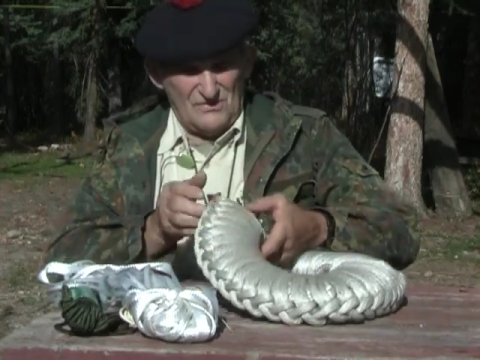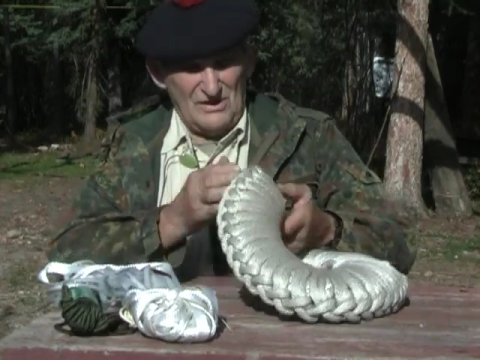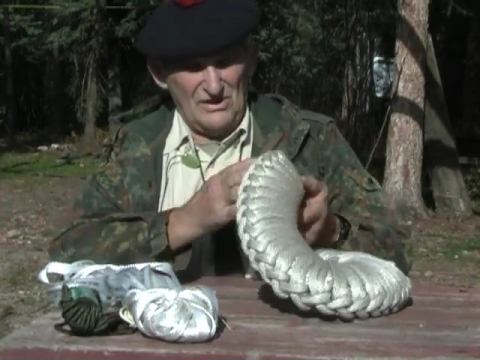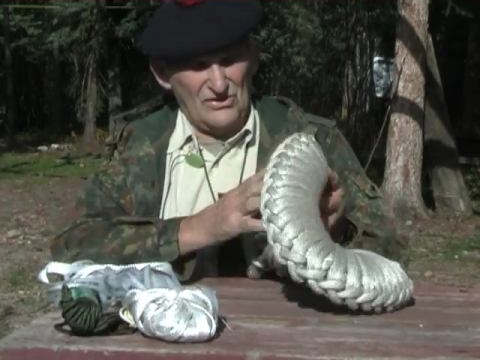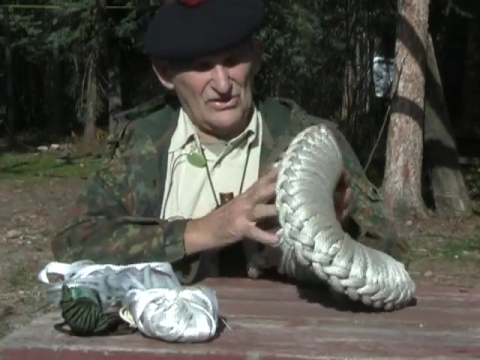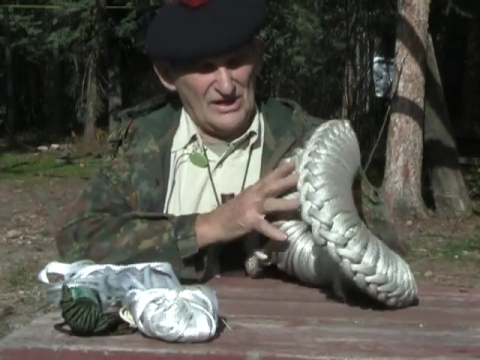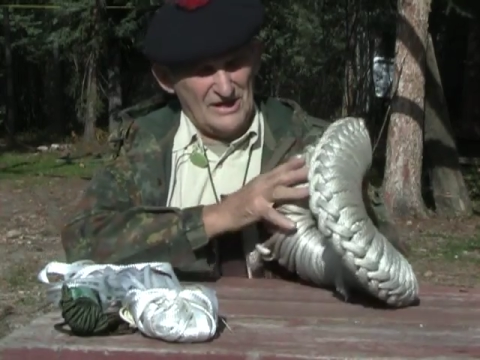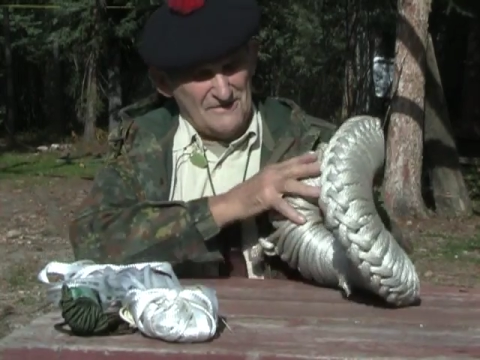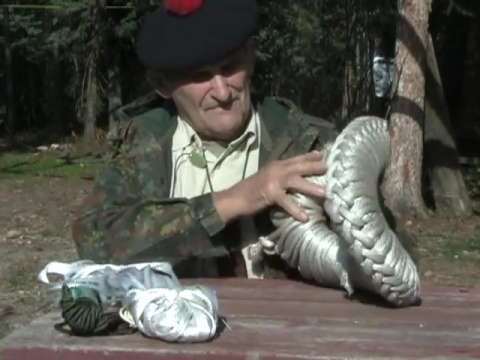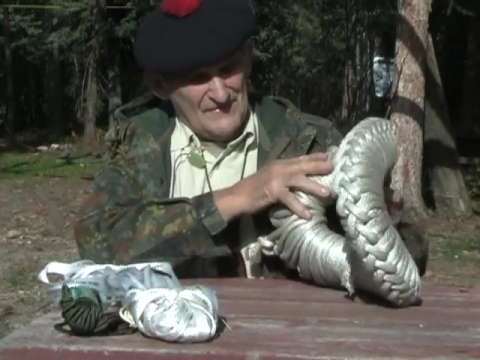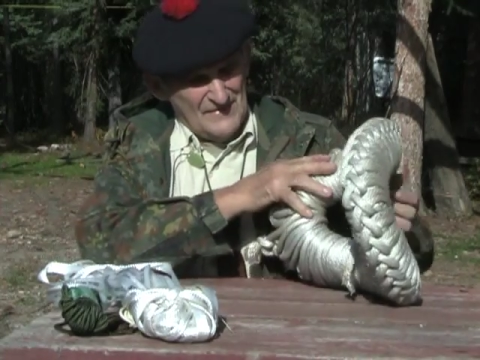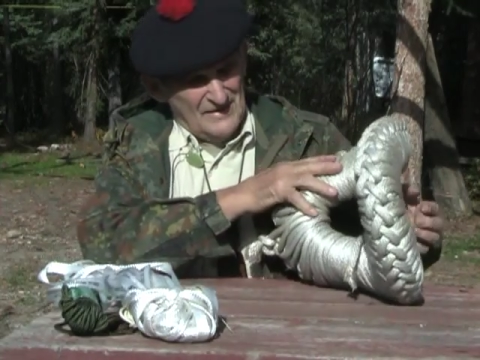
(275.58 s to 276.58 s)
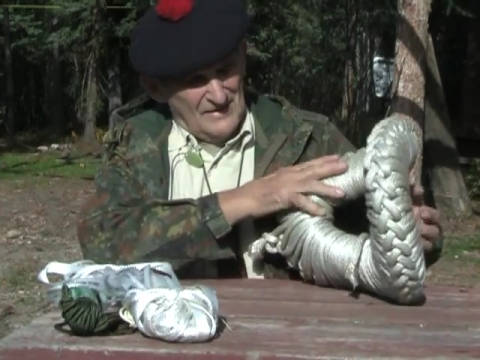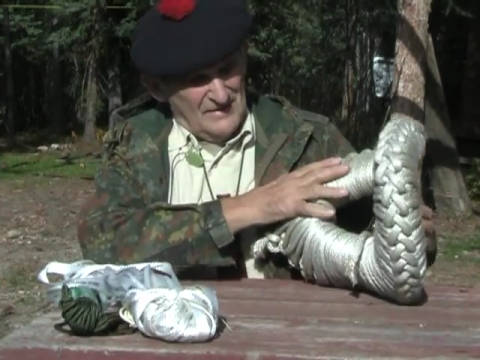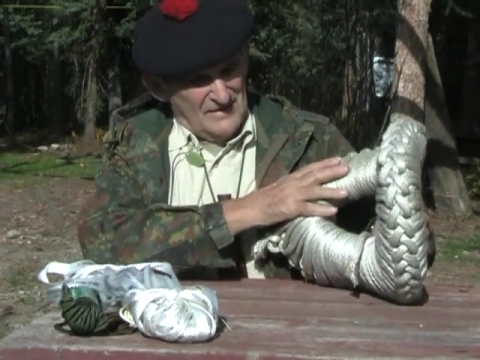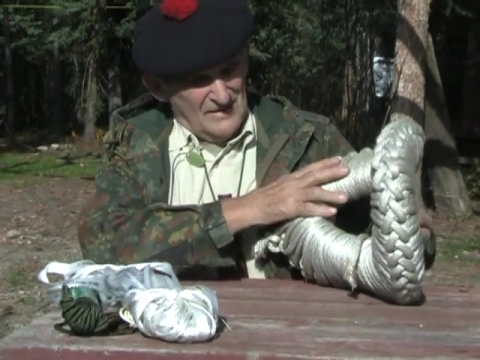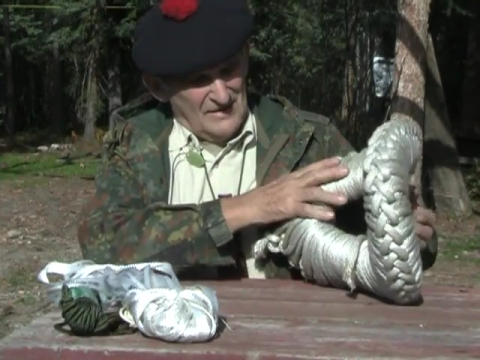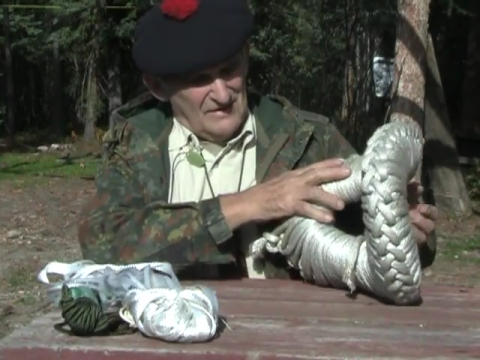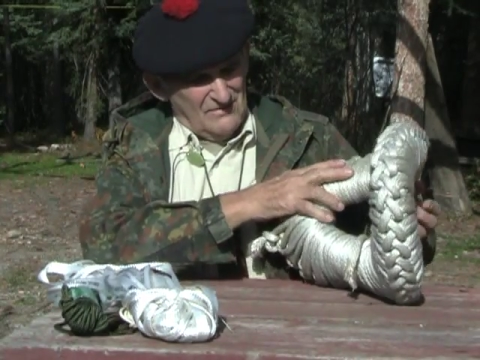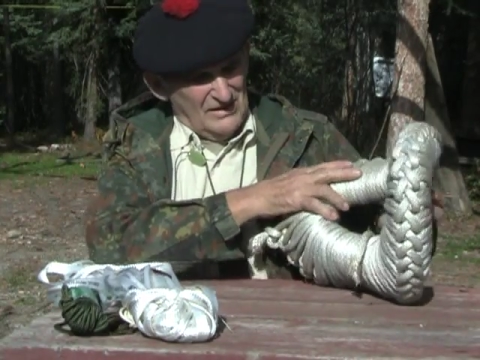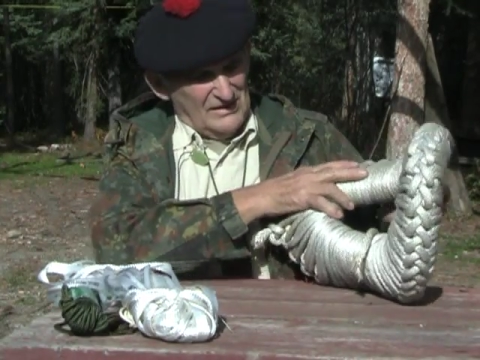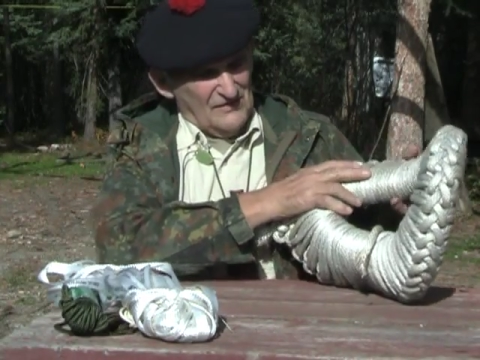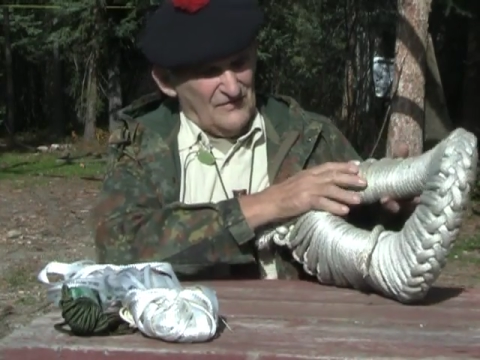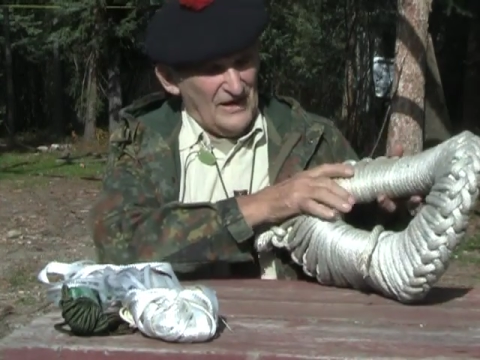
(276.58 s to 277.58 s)
with the
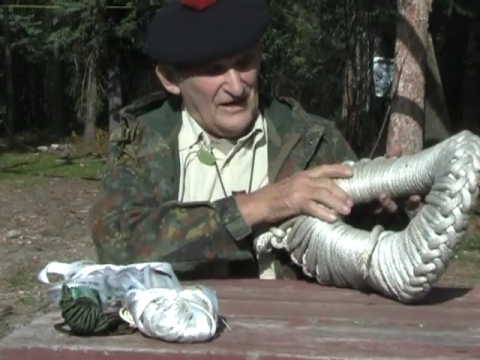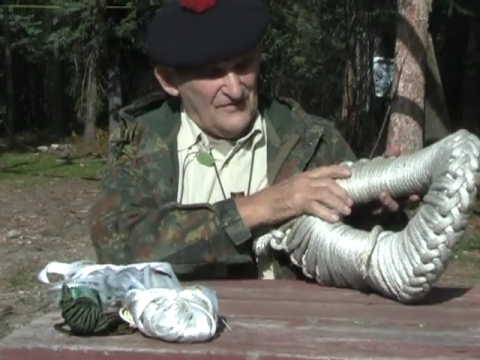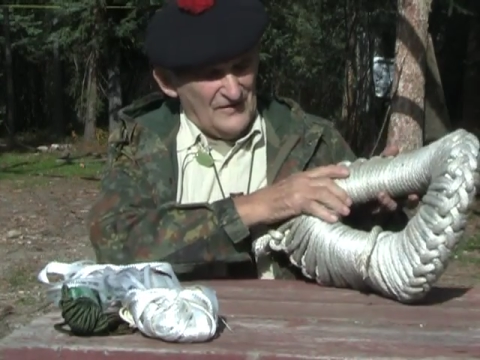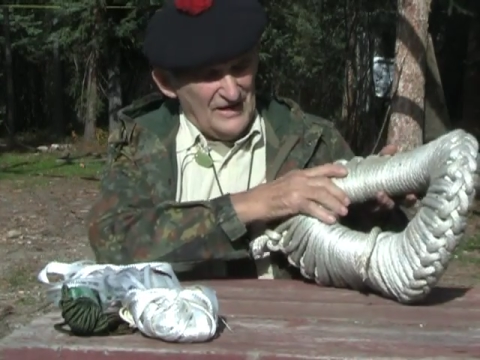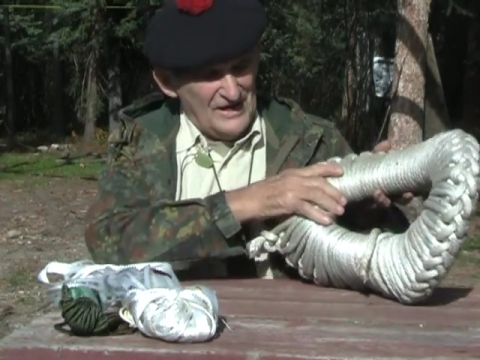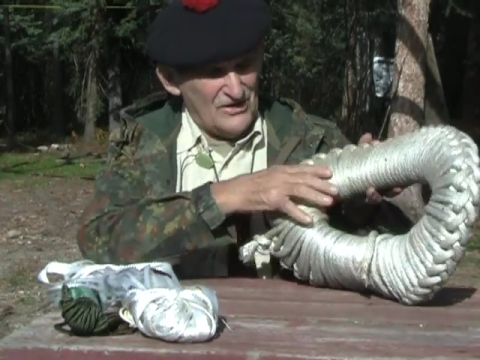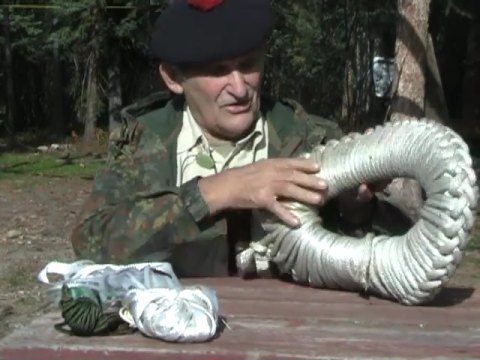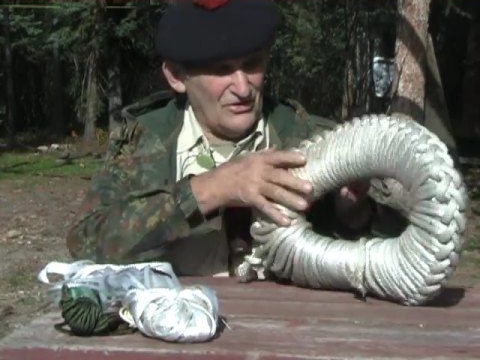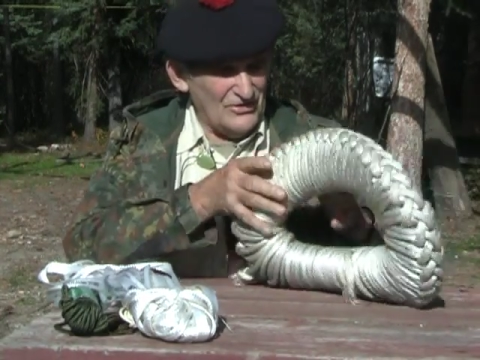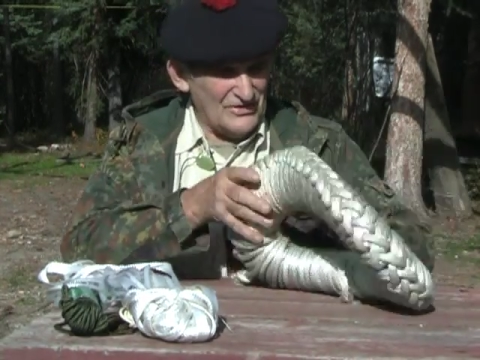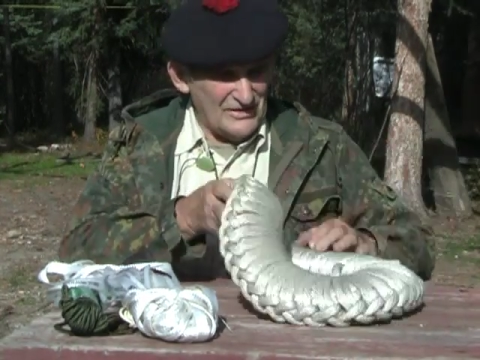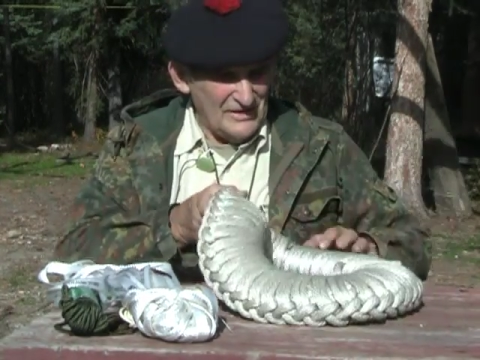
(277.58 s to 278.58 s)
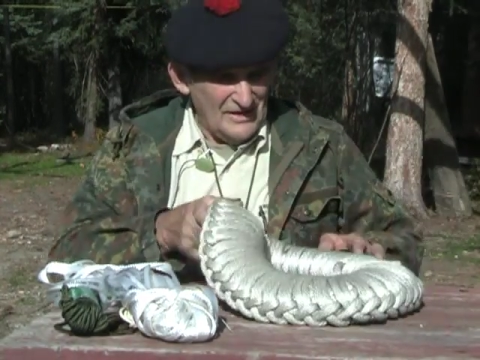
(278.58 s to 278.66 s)
firefighting crews